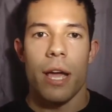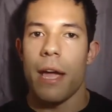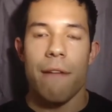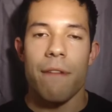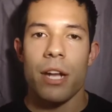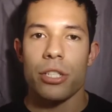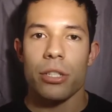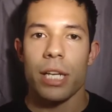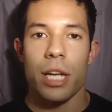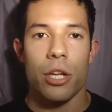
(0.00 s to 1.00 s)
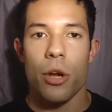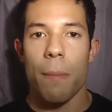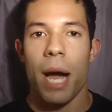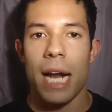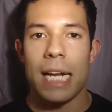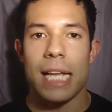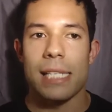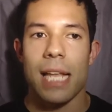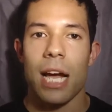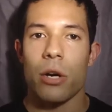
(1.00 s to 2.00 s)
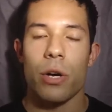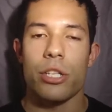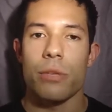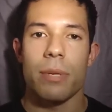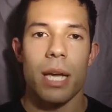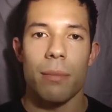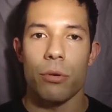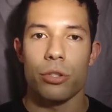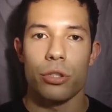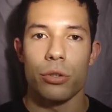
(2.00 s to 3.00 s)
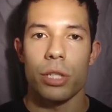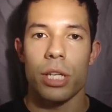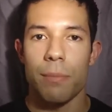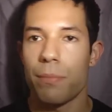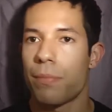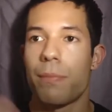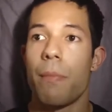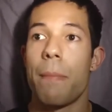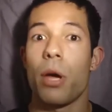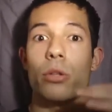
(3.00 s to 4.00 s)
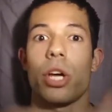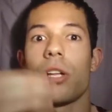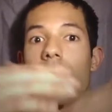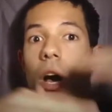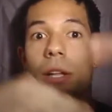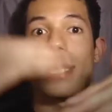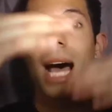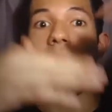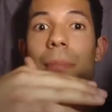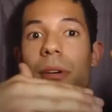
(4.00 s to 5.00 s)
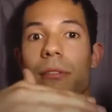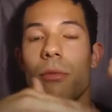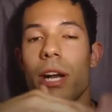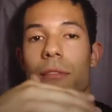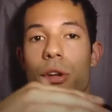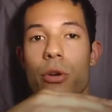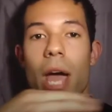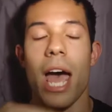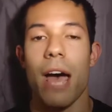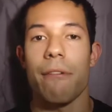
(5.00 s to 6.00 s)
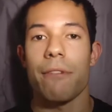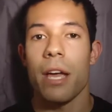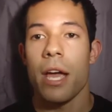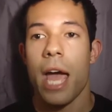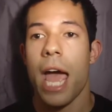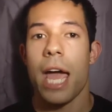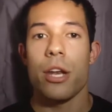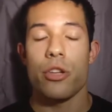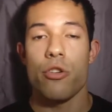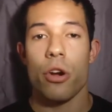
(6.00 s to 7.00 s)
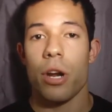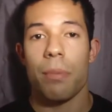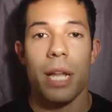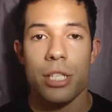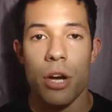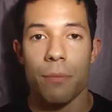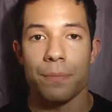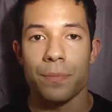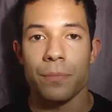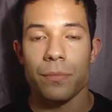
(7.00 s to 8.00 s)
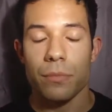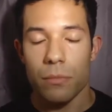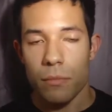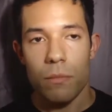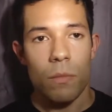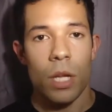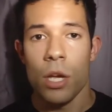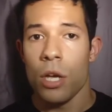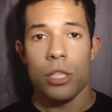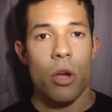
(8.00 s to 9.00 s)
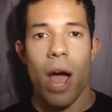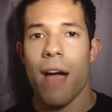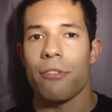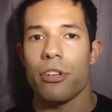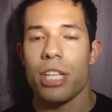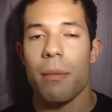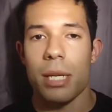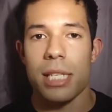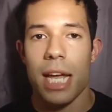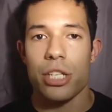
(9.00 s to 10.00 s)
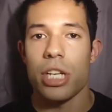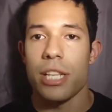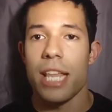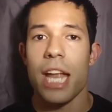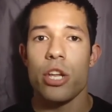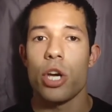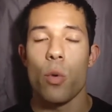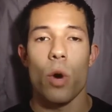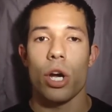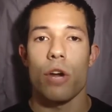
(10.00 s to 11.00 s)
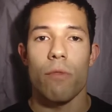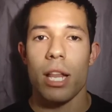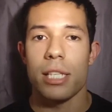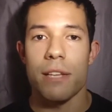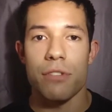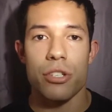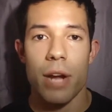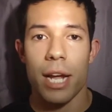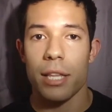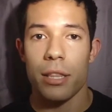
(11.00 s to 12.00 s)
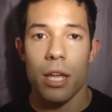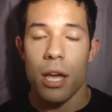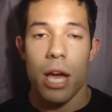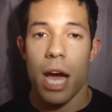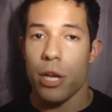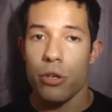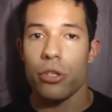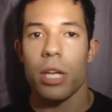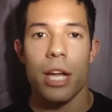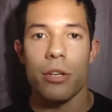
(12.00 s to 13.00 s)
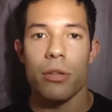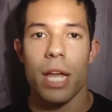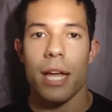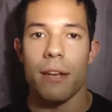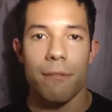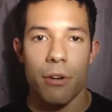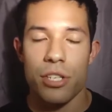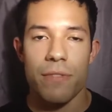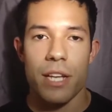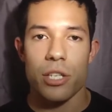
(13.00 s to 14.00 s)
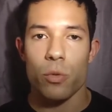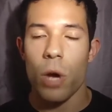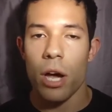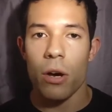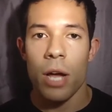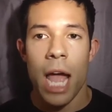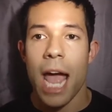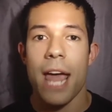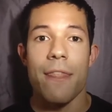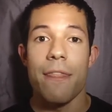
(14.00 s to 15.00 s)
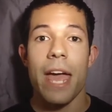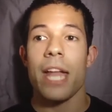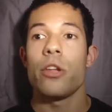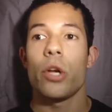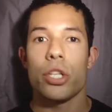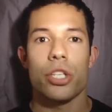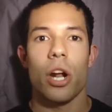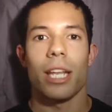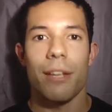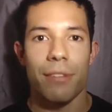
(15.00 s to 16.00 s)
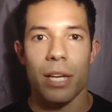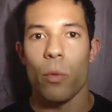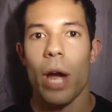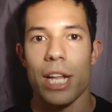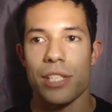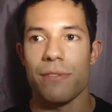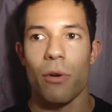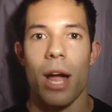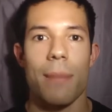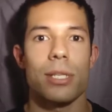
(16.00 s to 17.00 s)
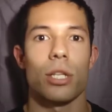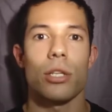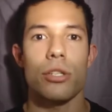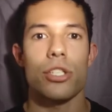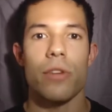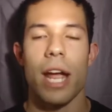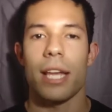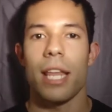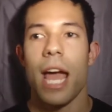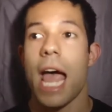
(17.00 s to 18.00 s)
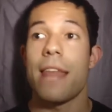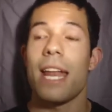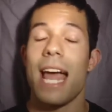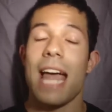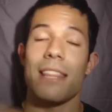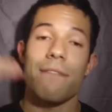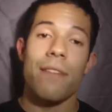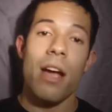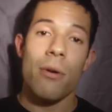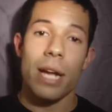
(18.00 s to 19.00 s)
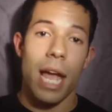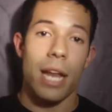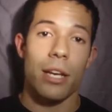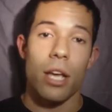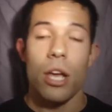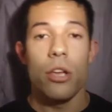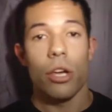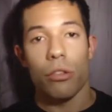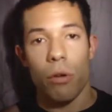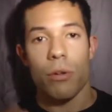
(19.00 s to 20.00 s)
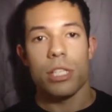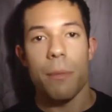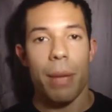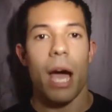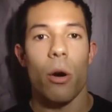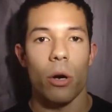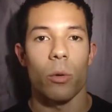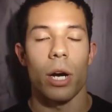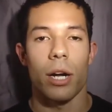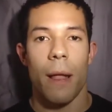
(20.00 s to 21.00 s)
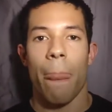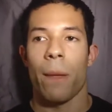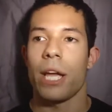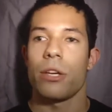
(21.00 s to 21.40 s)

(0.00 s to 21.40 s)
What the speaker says: Eventually your body is not going to be able to build on top of whatever you have, and you're going to plateau. So after stabilization, then you can work on relative strength. Usually I do that in the first phase as well, and then you could start lifting weights for absolute strength, and then at the very end you can throw in some power work. Okay,